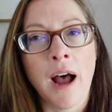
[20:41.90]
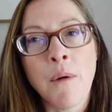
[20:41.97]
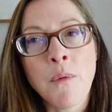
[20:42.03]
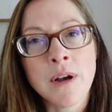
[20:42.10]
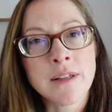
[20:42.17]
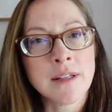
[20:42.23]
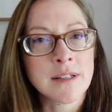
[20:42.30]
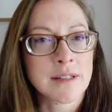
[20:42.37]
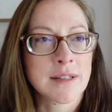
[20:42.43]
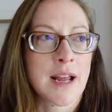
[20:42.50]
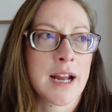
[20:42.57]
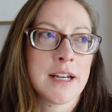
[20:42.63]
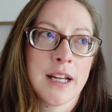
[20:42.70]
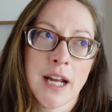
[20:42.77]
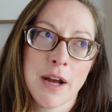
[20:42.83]
I wasn't
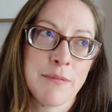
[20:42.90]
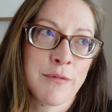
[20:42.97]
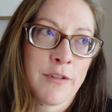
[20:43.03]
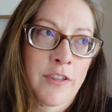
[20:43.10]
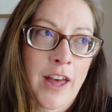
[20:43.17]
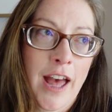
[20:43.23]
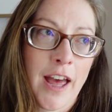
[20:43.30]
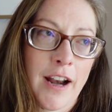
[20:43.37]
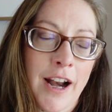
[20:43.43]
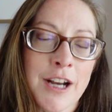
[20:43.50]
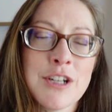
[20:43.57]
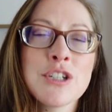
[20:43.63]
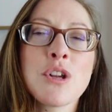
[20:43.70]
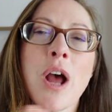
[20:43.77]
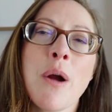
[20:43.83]
signing up for that.
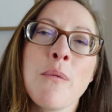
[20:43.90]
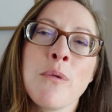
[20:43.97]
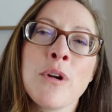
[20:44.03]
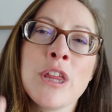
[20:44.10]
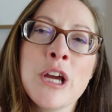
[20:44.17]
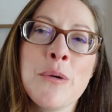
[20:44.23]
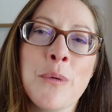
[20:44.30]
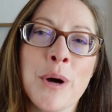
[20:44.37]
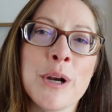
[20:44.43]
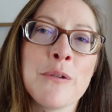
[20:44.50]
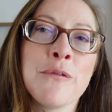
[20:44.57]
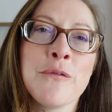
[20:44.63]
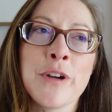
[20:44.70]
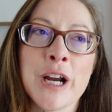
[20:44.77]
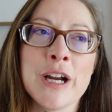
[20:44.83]
I just, I really
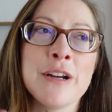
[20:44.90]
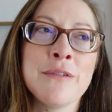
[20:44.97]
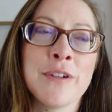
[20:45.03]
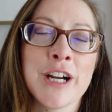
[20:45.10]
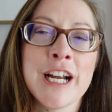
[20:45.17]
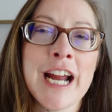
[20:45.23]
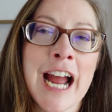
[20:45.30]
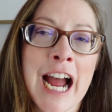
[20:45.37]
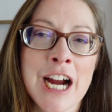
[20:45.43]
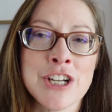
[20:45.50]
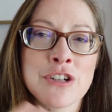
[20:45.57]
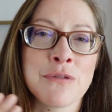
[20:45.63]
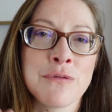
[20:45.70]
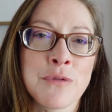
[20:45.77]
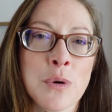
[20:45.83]
want a very, very
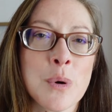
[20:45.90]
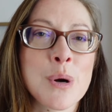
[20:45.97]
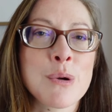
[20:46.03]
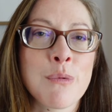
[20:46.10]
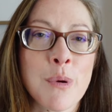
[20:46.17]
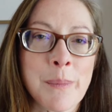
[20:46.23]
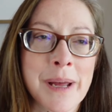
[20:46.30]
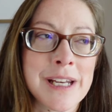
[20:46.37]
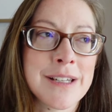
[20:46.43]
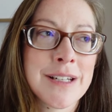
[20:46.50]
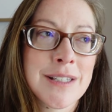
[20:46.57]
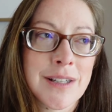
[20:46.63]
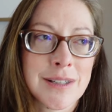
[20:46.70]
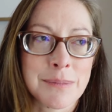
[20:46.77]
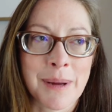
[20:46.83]
action forward
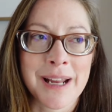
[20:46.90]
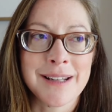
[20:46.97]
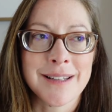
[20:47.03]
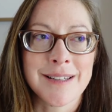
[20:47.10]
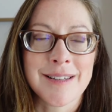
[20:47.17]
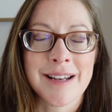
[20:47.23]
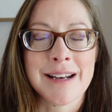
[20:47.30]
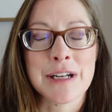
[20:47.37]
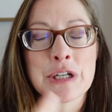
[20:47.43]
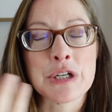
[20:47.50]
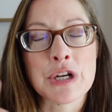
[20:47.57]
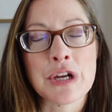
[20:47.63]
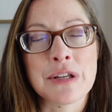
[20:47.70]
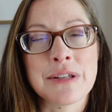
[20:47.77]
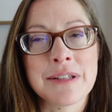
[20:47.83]
romantic suspense. And I
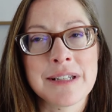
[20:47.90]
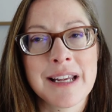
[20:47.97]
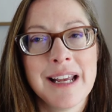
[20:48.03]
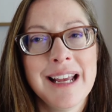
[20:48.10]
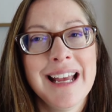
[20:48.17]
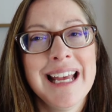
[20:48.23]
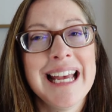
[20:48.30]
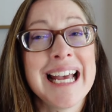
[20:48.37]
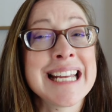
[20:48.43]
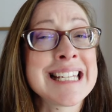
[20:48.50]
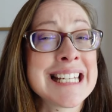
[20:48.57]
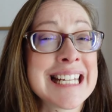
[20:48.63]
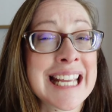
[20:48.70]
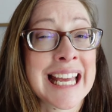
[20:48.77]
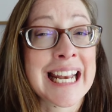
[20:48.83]
just,
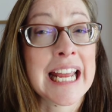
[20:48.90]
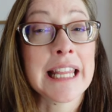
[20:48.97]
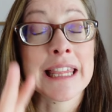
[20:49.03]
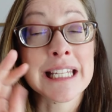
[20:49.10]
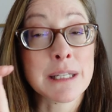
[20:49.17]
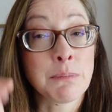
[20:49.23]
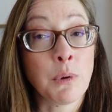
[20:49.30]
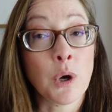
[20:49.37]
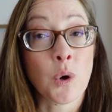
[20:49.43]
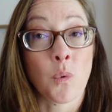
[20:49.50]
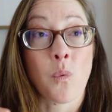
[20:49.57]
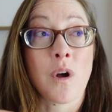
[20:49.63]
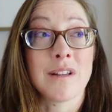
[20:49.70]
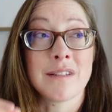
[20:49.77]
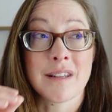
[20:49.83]
I didn't get it. This
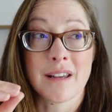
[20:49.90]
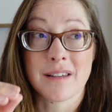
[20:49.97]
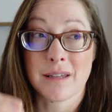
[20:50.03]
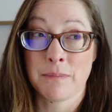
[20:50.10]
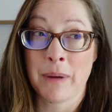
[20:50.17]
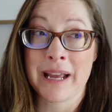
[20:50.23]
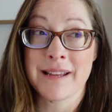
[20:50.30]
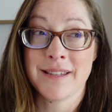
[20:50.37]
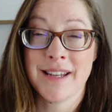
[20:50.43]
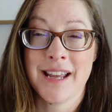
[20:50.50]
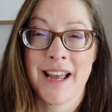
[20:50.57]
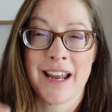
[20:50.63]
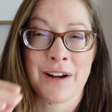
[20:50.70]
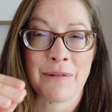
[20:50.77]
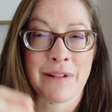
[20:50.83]
book was
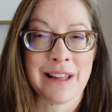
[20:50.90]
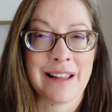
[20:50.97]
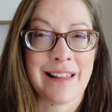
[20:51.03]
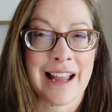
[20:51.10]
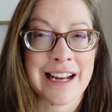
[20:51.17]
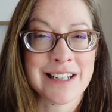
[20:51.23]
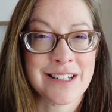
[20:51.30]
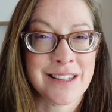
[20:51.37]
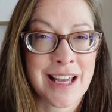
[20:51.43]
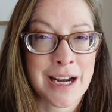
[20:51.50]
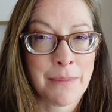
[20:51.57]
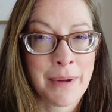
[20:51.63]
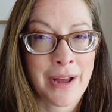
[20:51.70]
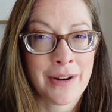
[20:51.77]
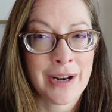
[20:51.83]
spicy and I really liked
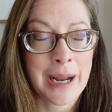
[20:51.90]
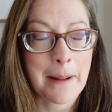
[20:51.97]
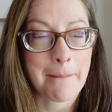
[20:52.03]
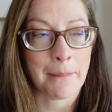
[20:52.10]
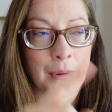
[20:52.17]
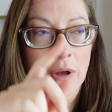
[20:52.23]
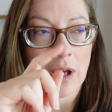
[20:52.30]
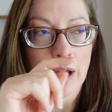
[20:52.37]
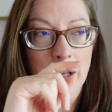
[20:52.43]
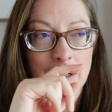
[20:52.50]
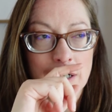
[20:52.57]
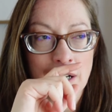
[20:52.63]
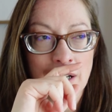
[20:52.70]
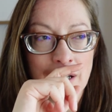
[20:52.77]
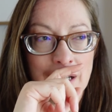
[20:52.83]
that about it,
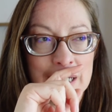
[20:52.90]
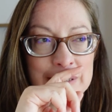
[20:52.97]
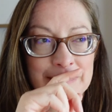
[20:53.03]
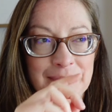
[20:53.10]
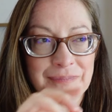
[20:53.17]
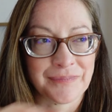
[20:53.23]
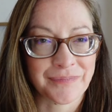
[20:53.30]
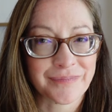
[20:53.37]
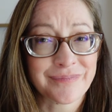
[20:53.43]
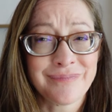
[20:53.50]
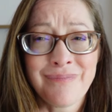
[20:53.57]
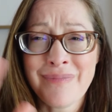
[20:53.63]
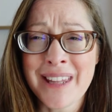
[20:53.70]
but, um,